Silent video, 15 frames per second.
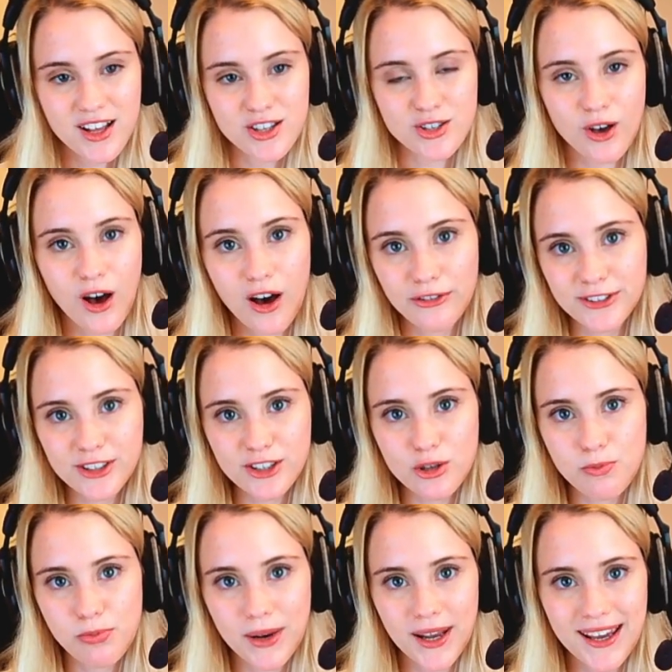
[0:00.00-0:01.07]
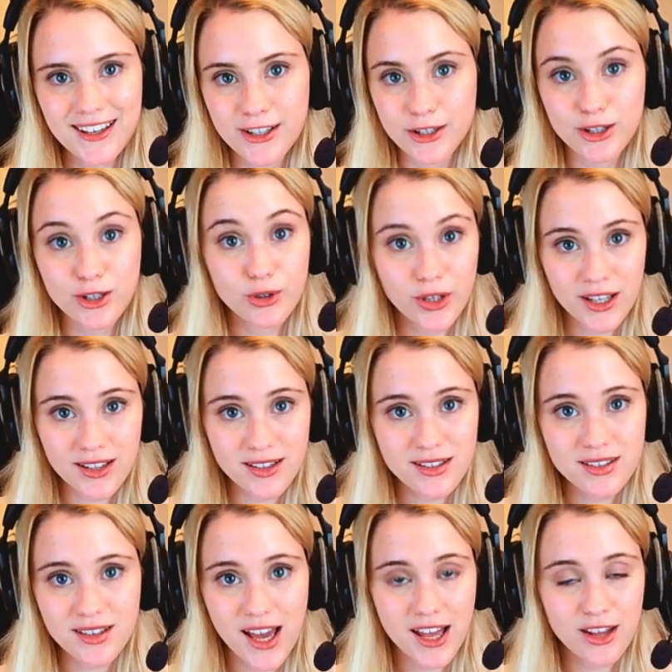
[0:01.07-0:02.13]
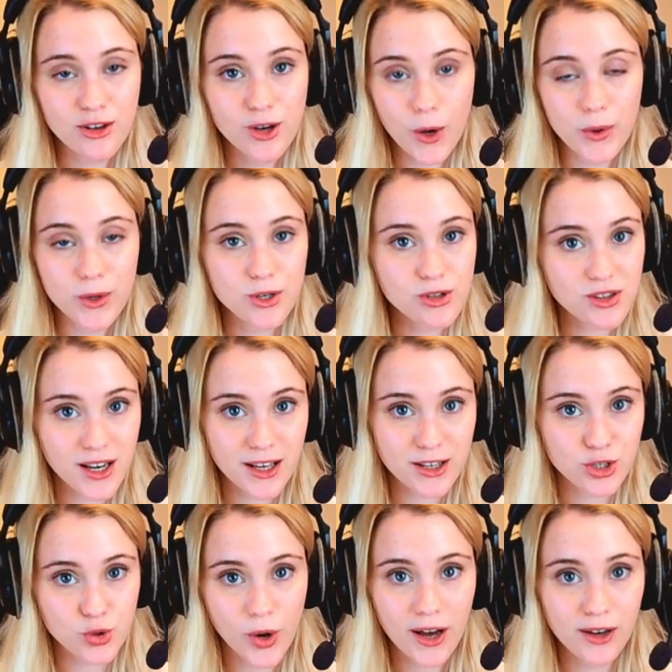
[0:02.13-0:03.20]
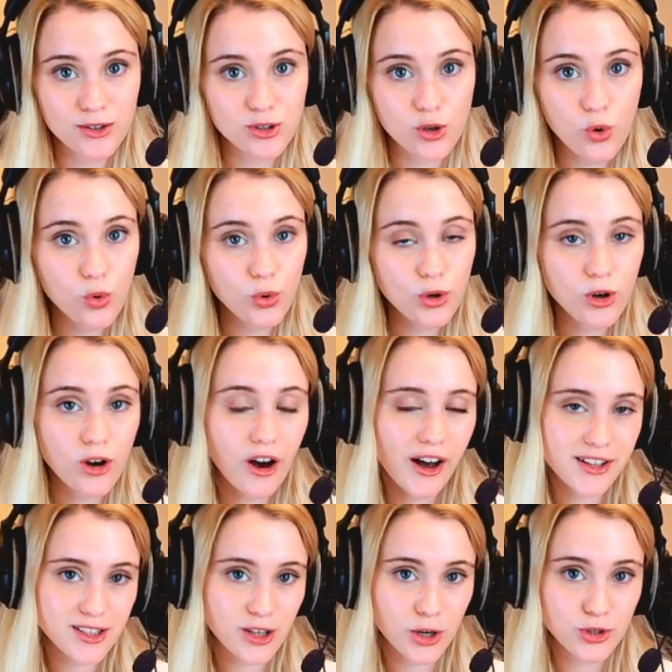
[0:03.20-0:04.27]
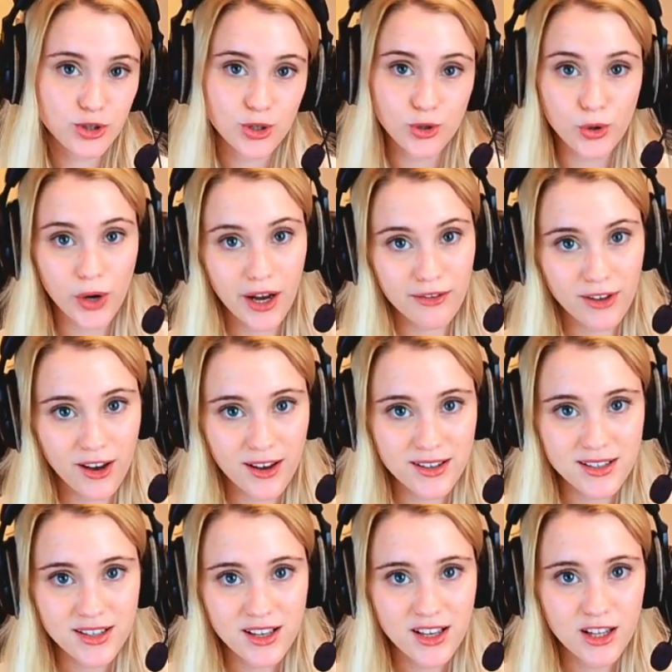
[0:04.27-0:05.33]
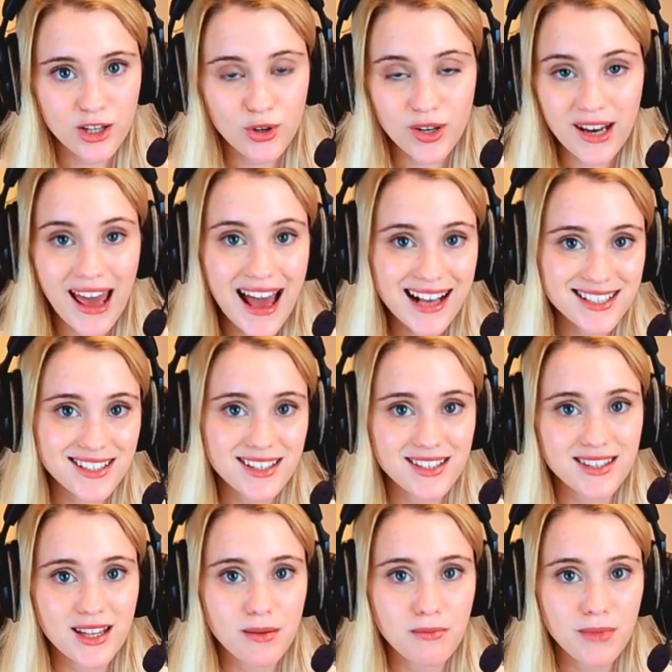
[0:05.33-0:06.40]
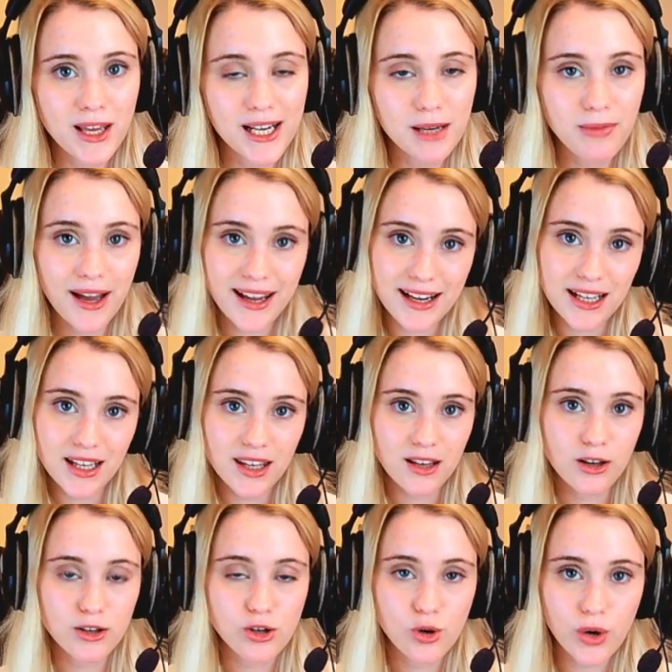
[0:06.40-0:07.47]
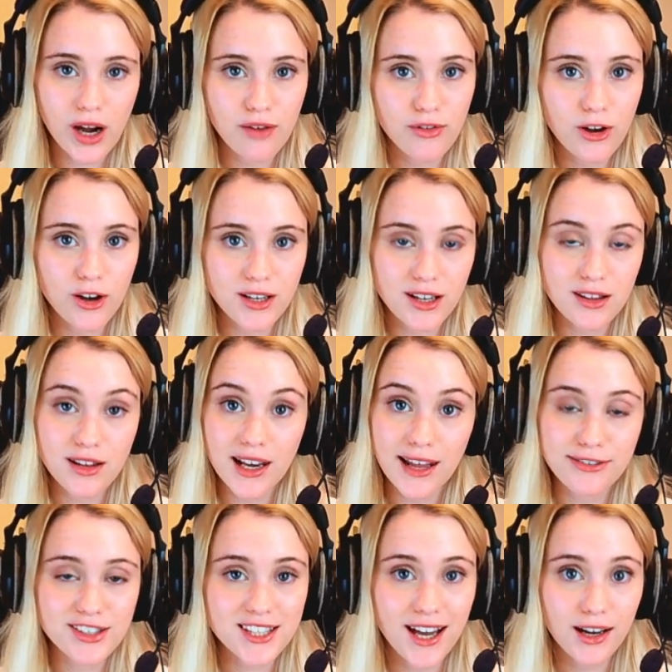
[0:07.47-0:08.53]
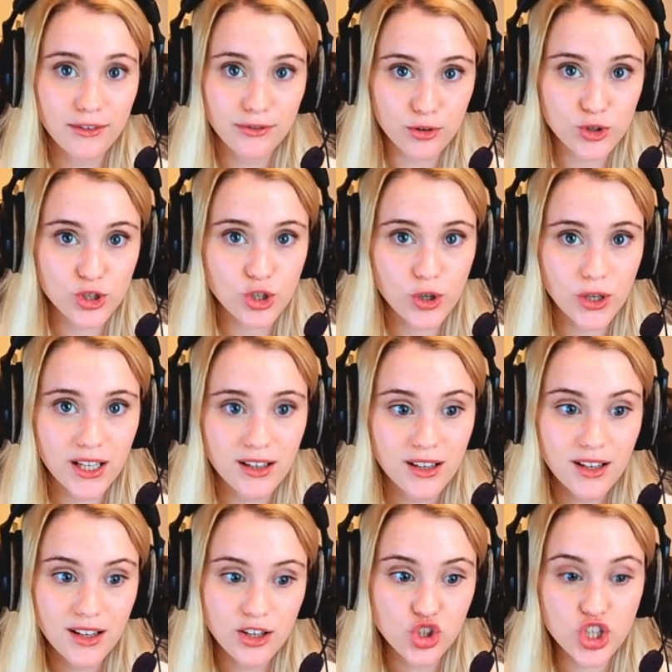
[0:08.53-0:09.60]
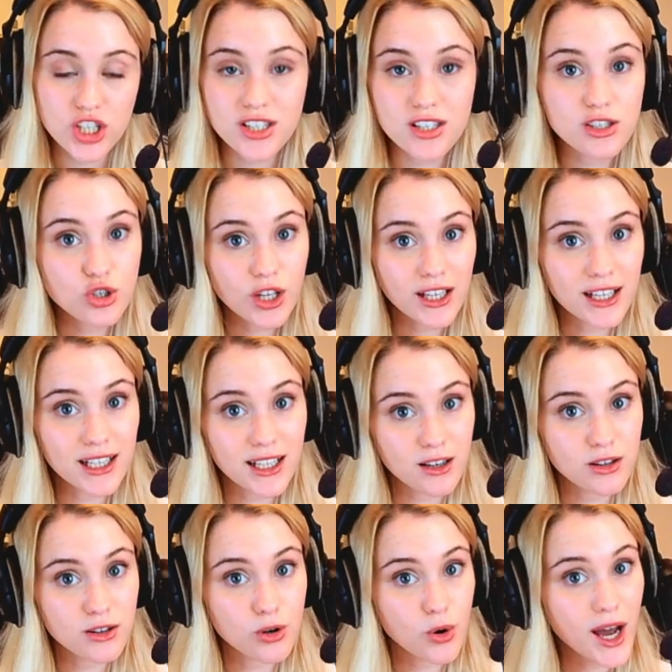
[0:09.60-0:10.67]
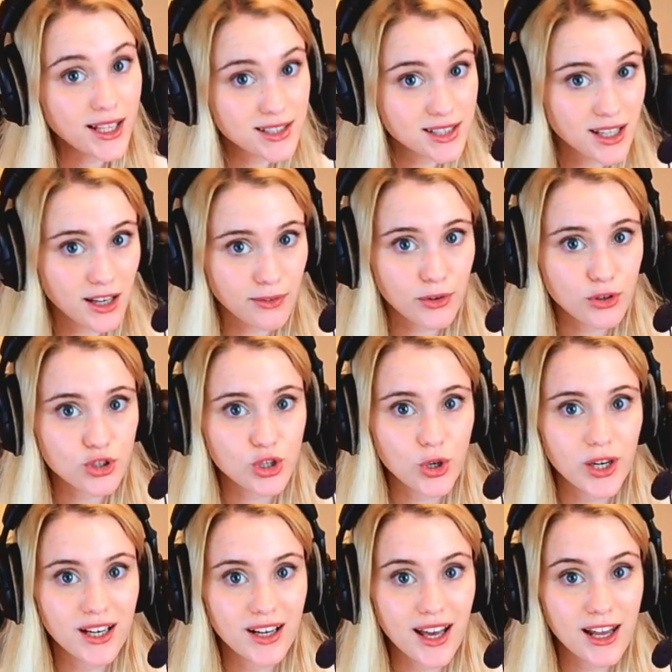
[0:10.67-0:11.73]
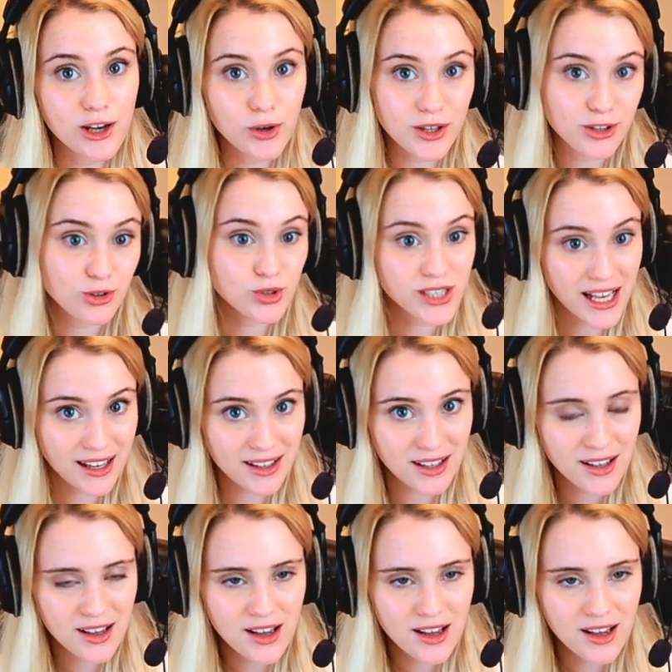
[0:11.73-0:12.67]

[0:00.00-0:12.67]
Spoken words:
So after you play a unit and you go into the next round, all your cards go to your graveyard. You can access them merely by clicking on your graveyard on the left side of your screen, just as you can click on the right side of your screen and look at your deck.